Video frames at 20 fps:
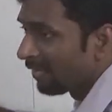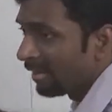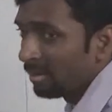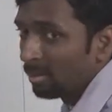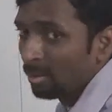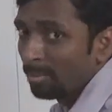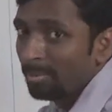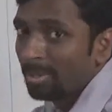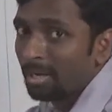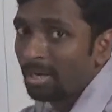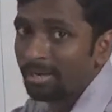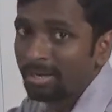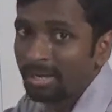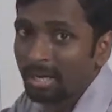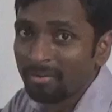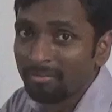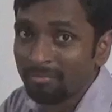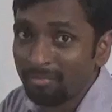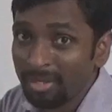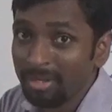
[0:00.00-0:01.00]
value
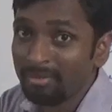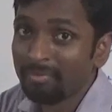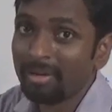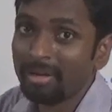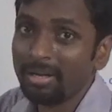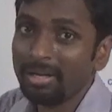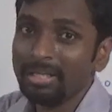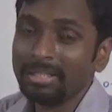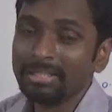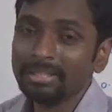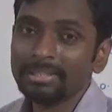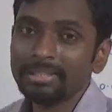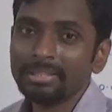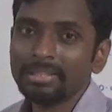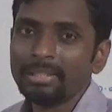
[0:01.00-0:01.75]
delta v only.